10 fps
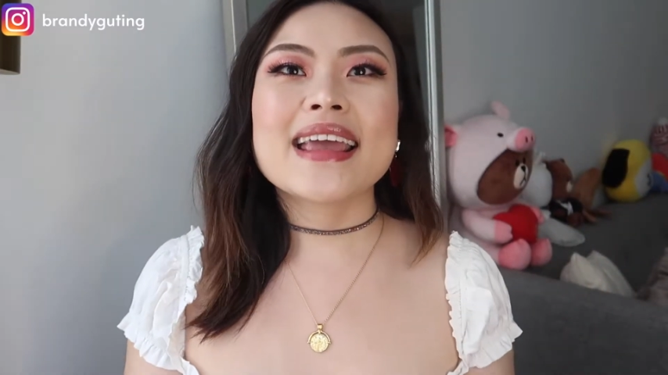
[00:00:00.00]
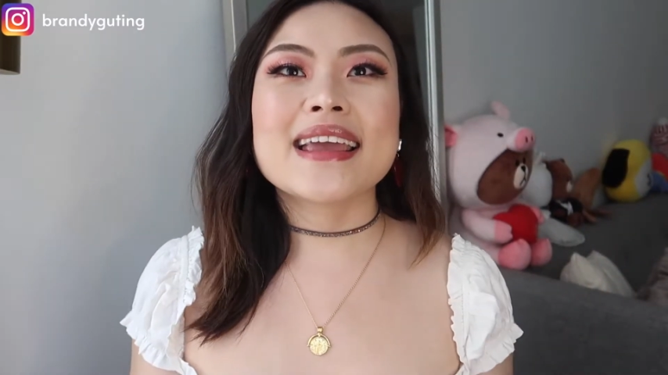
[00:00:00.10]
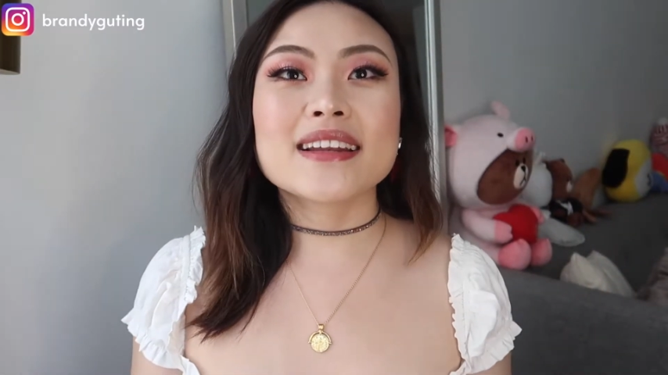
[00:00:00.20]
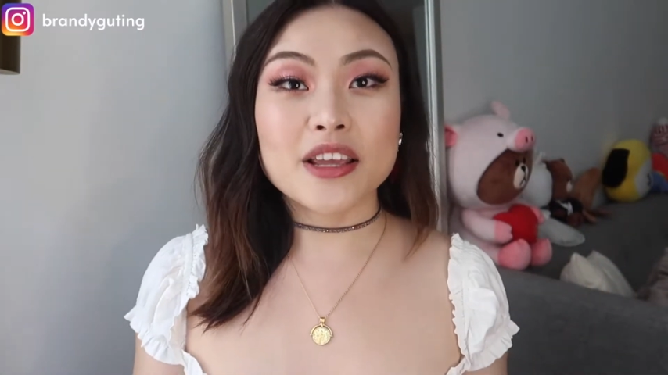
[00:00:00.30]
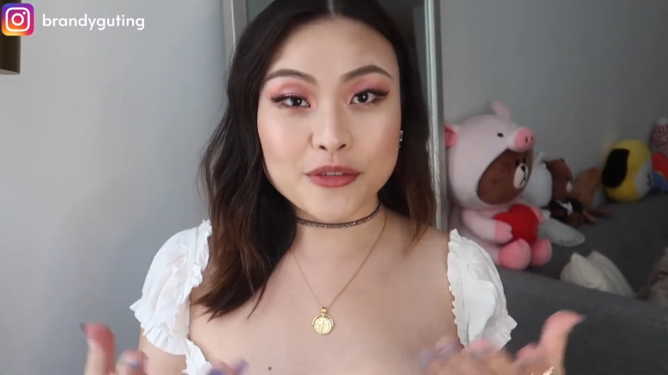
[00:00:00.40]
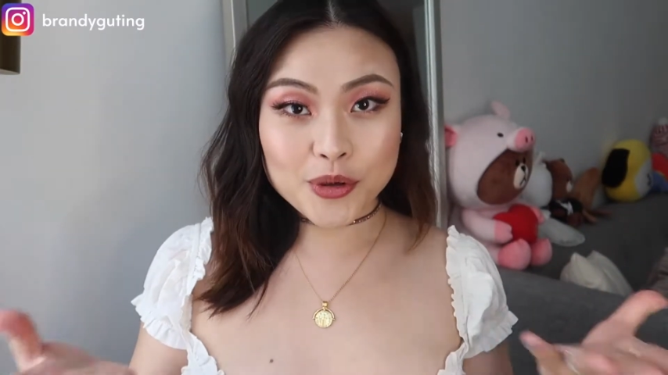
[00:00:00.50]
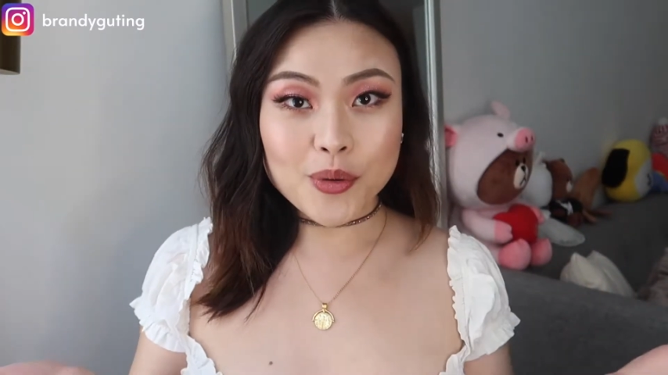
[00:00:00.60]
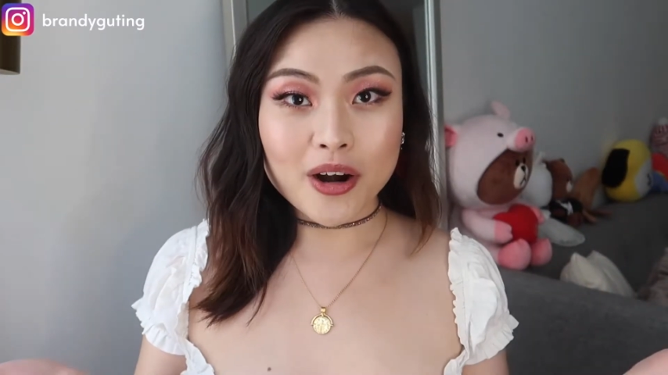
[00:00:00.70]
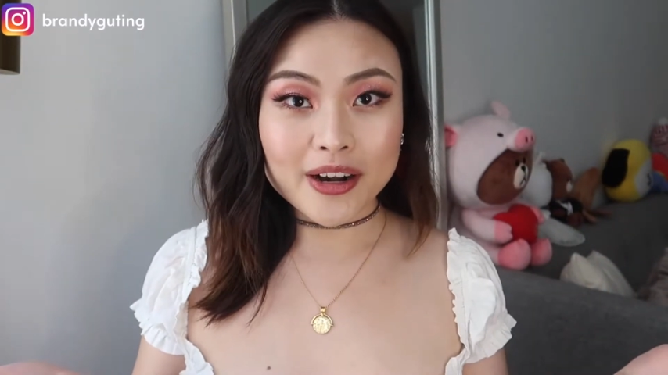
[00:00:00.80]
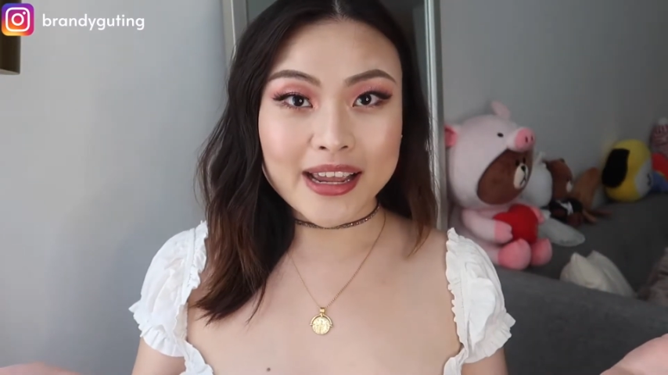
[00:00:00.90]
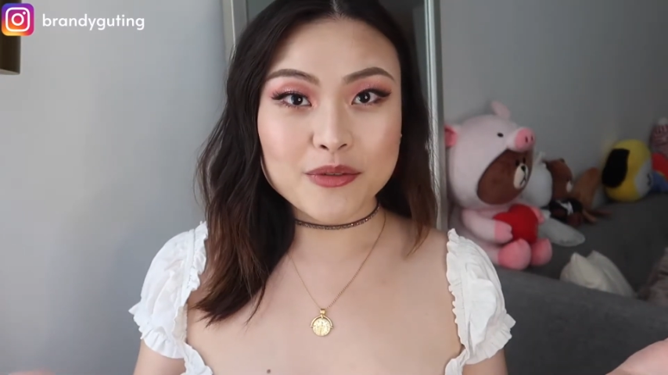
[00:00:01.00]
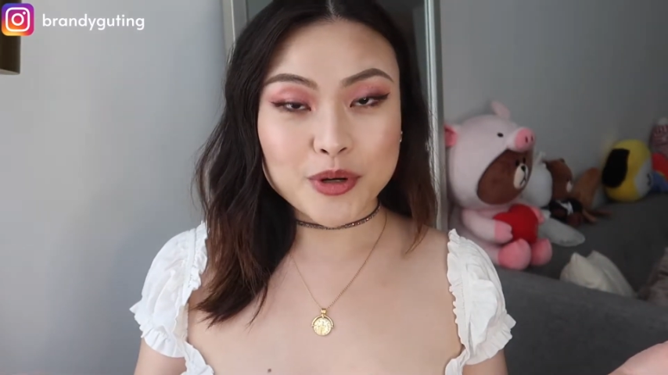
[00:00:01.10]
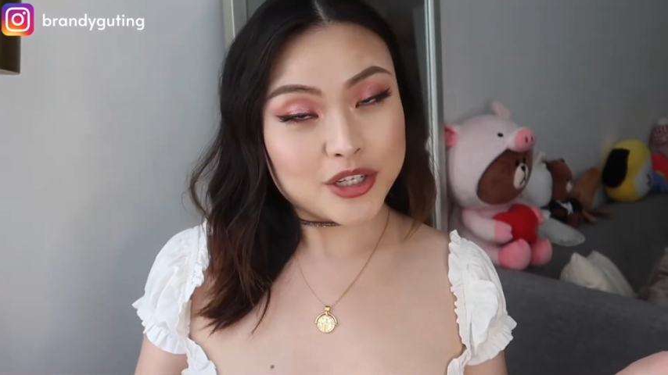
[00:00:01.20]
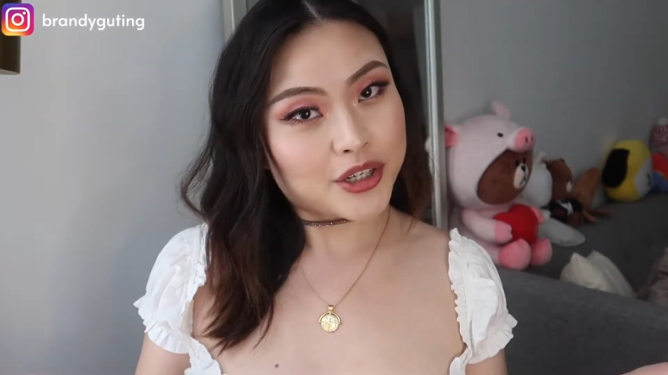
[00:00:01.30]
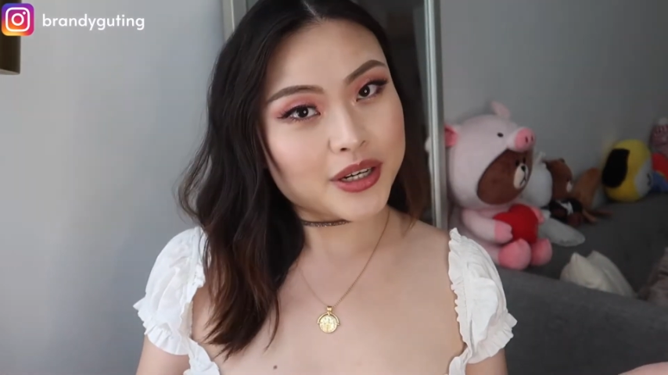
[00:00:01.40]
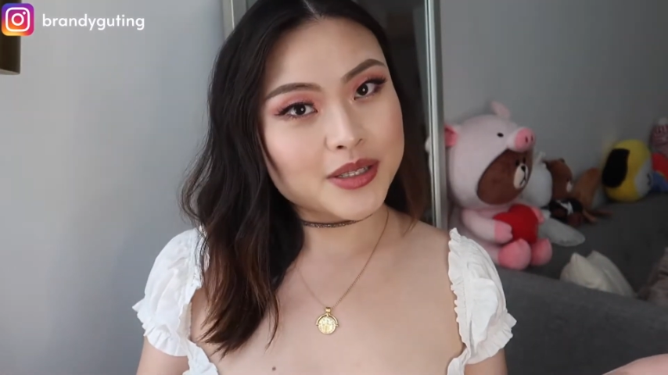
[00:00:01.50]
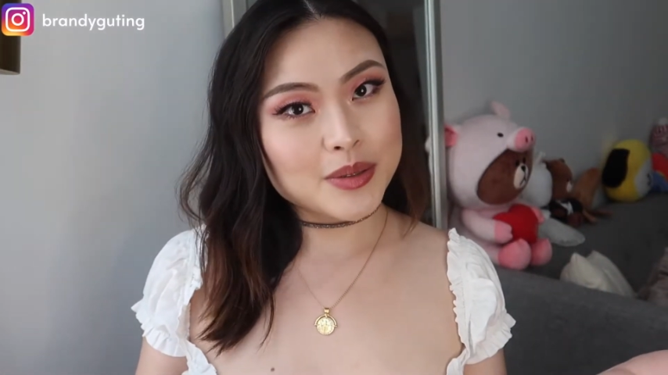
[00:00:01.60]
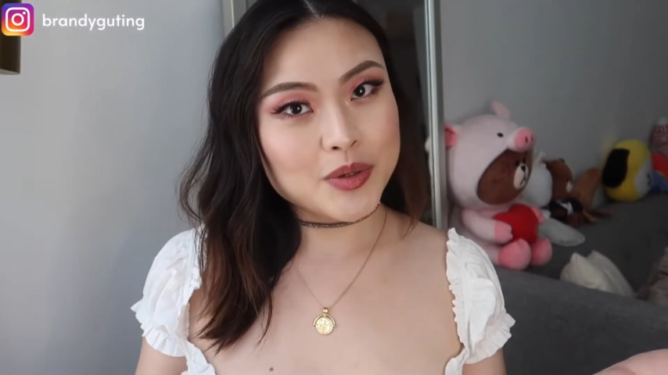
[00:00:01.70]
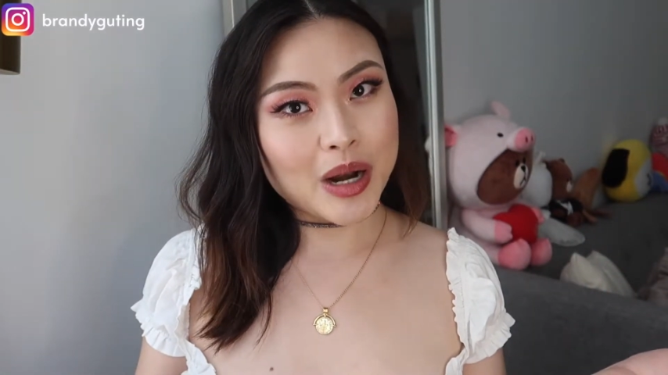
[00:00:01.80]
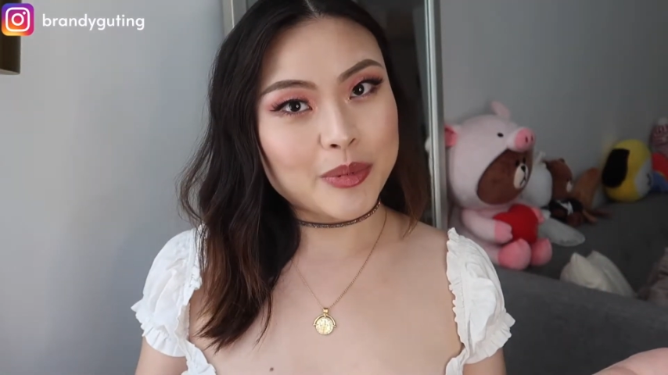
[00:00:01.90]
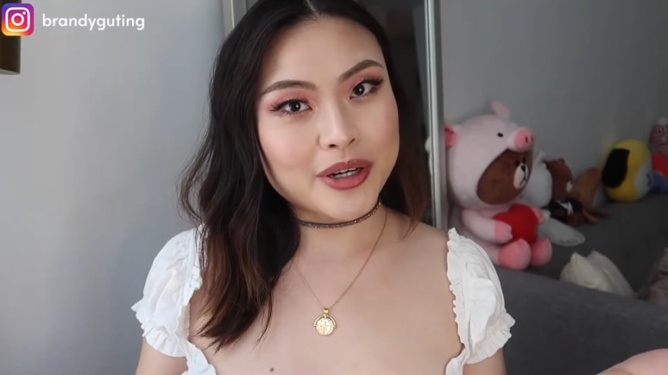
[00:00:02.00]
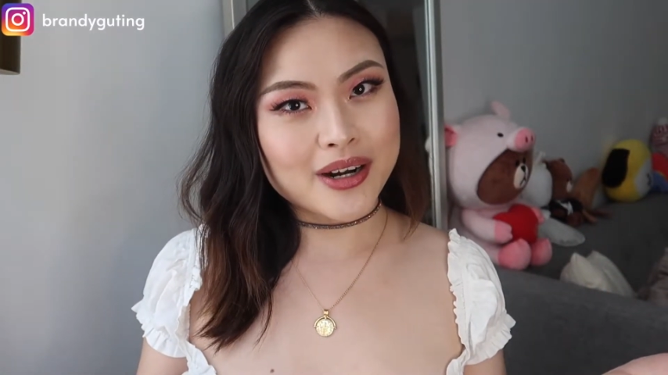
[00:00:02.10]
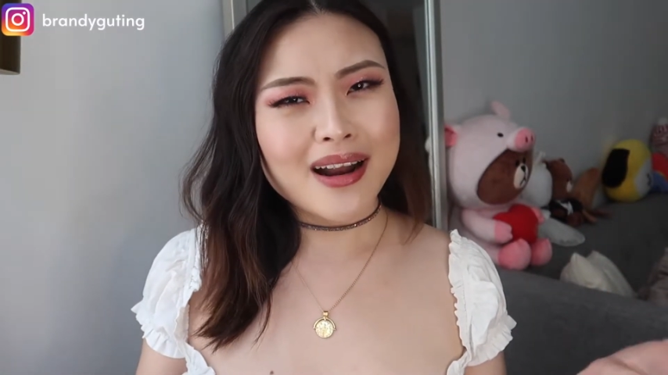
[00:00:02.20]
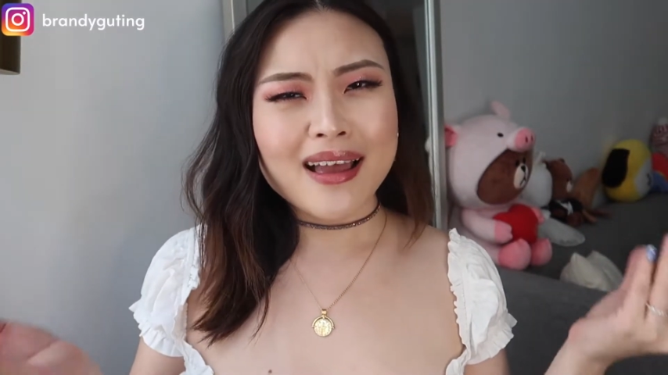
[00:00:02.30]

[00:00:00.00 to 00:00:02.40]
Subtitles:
And if you are a returning subscriber,